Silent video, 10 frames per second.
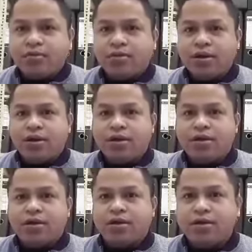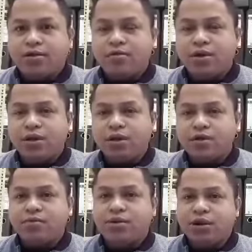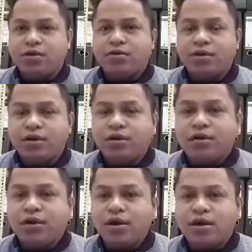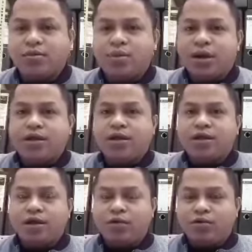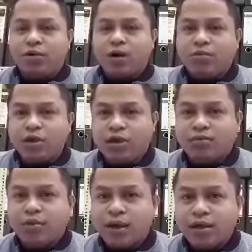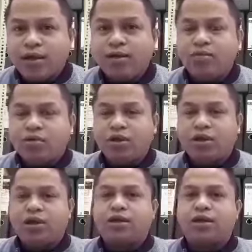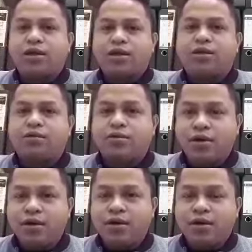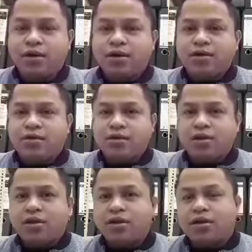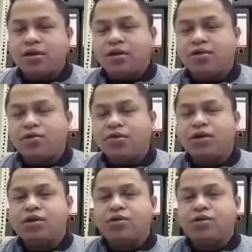Okay, yan. Deserve na deserve mo yan. Okay. At finally, nakuha mo na. At finally, monetize ka na. Okay. So, yan.